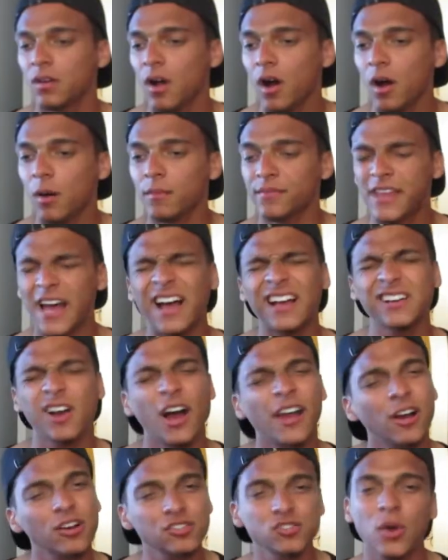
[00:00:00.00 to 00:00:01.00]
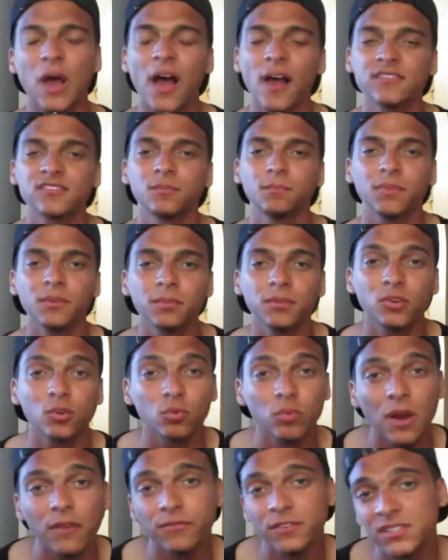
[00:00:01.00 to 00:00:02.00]
I also have some biblical
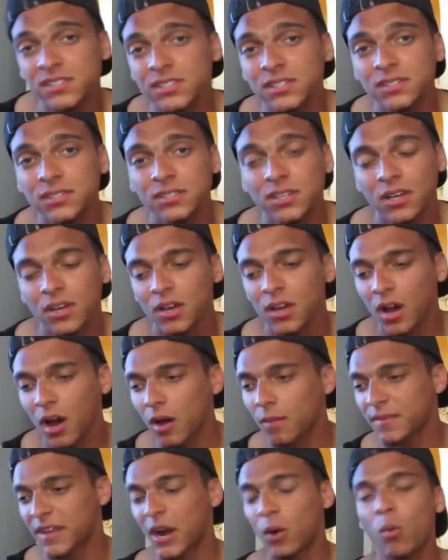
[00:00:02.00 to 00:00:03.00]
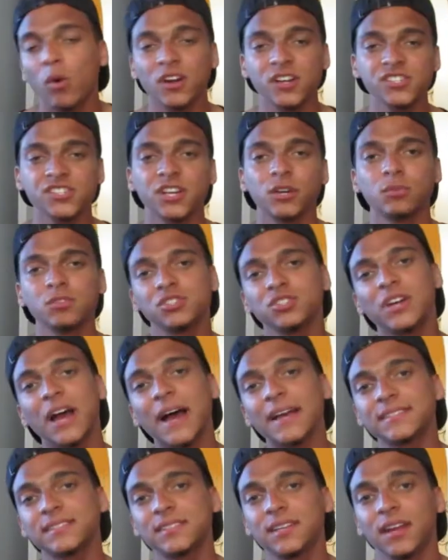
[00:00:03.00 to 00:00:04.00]
references that I want to share with you
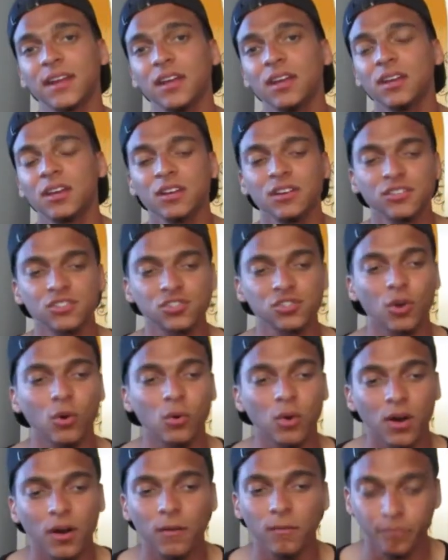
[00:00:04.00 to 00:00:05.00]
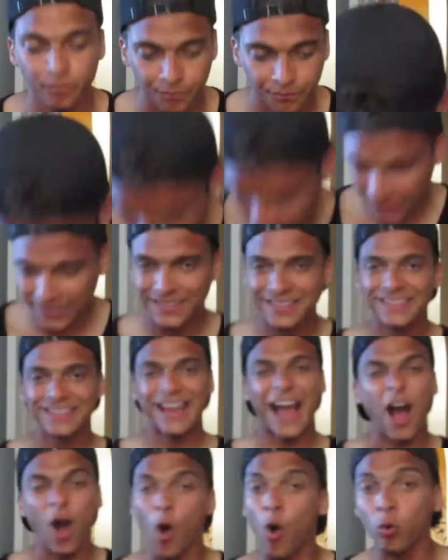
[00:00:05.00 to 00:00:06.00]
guys today, so
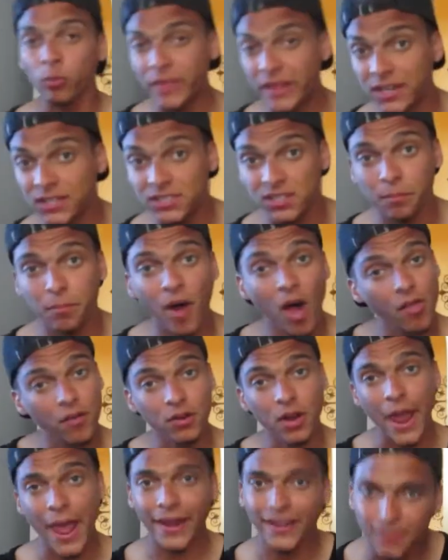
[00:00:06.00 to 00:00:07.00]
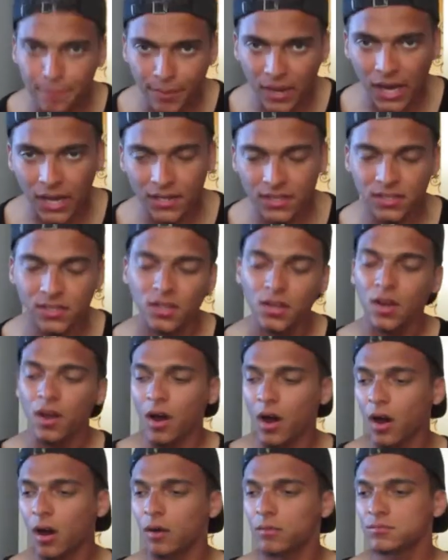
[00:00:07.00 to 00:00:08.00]
I hope that doesn't bother anybody.
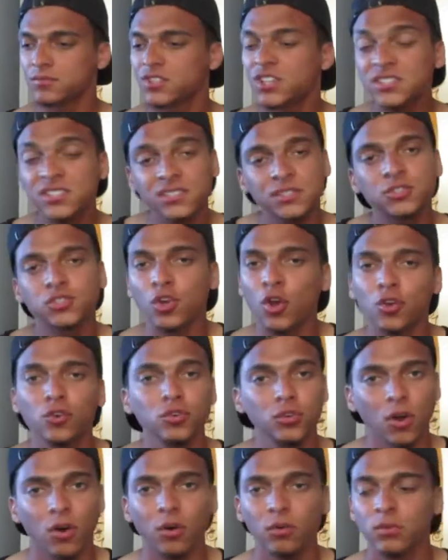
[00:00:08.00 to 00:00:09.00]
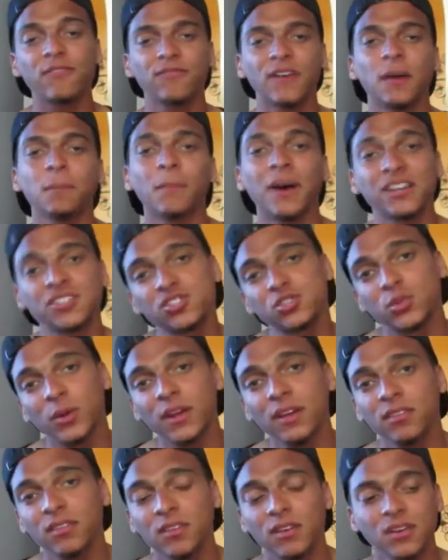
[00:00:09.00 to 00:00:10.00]
Just so you know, find my
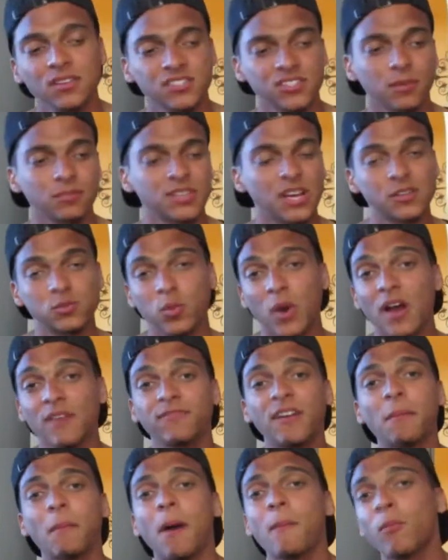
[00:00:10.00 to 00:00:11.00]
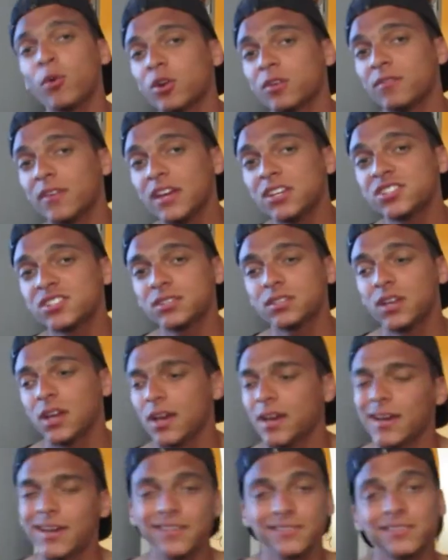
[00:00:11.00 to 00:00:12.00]
strength, sometimes where I find my motivation
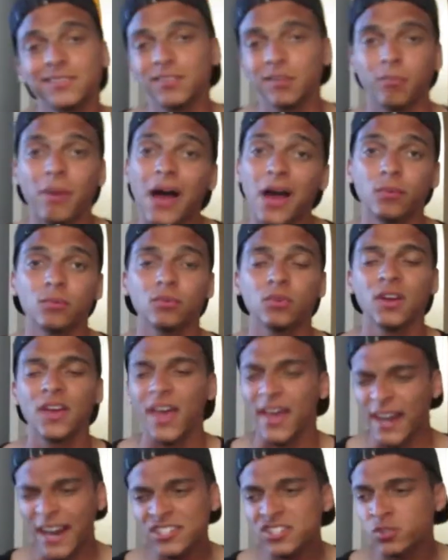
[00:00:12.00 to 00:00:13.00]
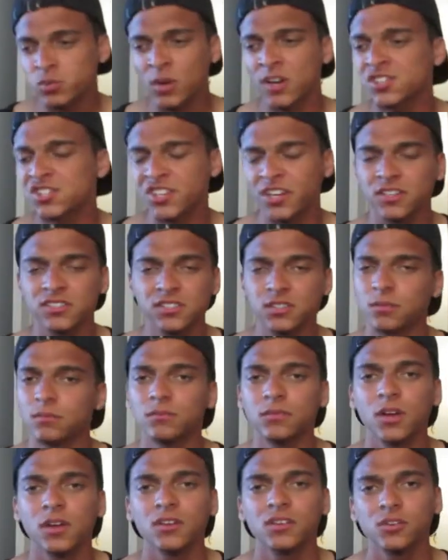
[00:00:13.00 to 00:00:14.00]
is in the Bible. And I just want to share
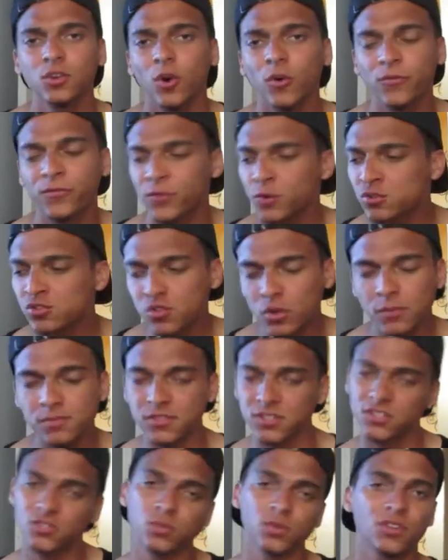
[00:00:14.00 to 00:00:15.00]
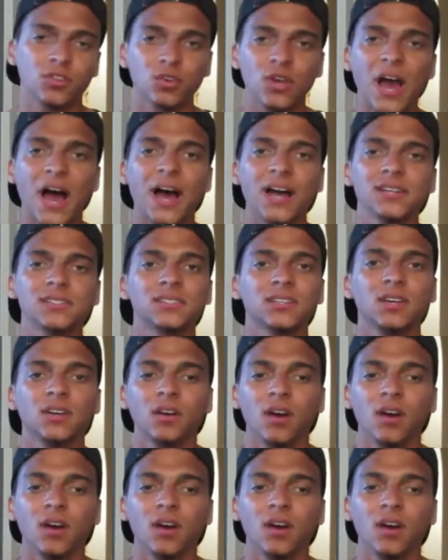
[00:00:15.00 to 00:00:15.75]
some, few scriptures with you guys